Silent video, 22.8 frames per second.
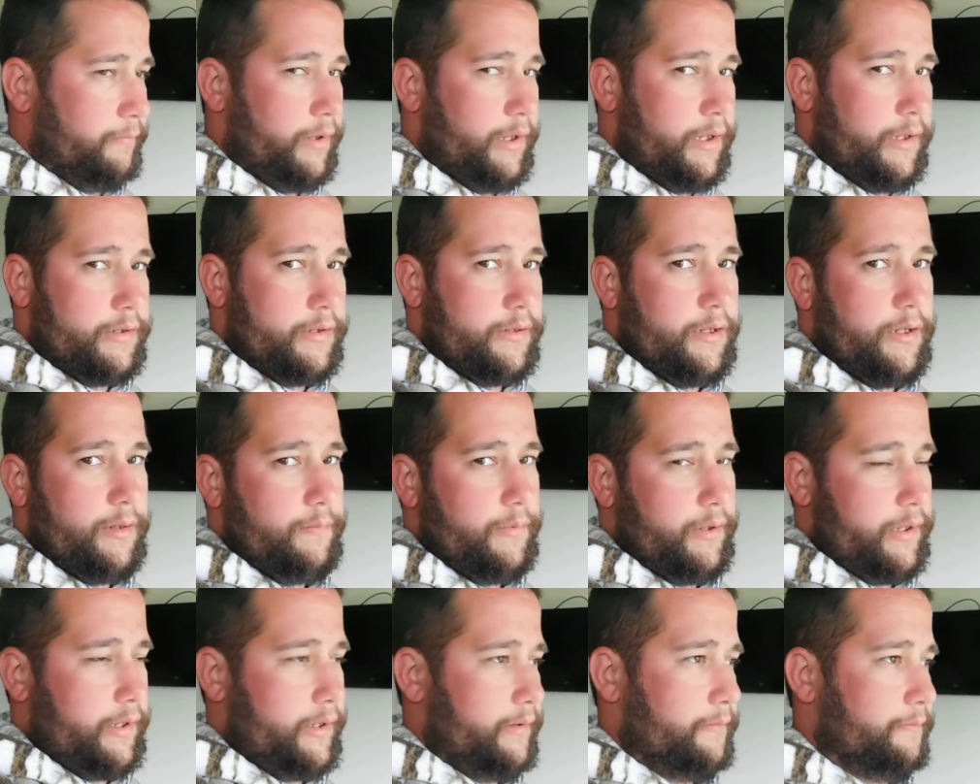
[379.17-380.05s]
by the time
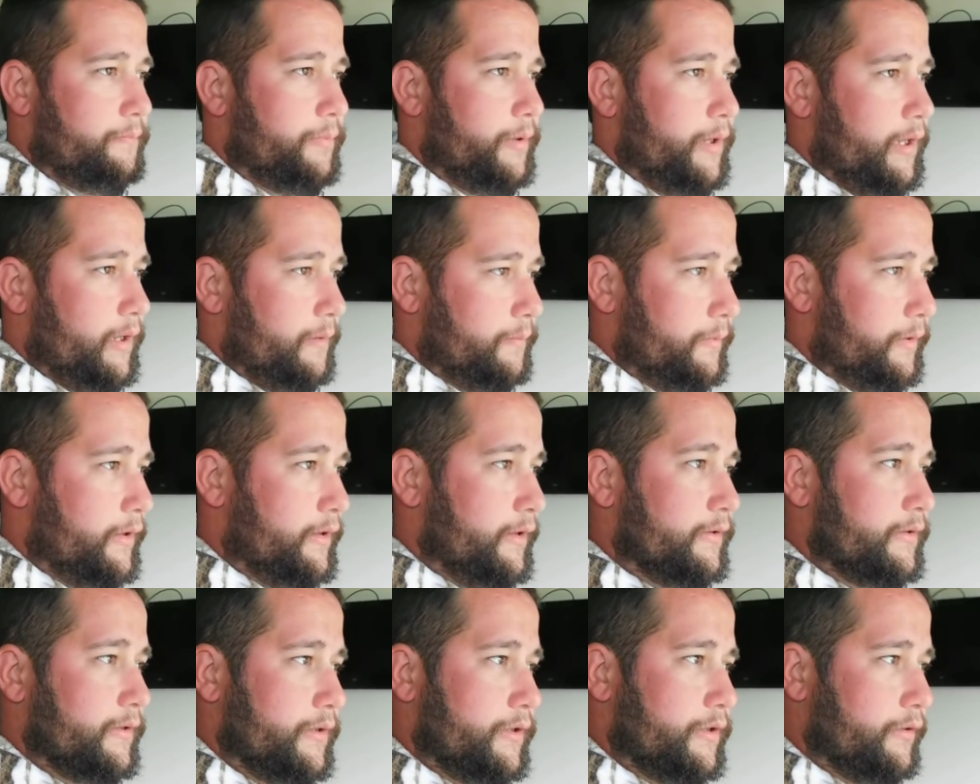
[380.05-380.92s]
I get back because it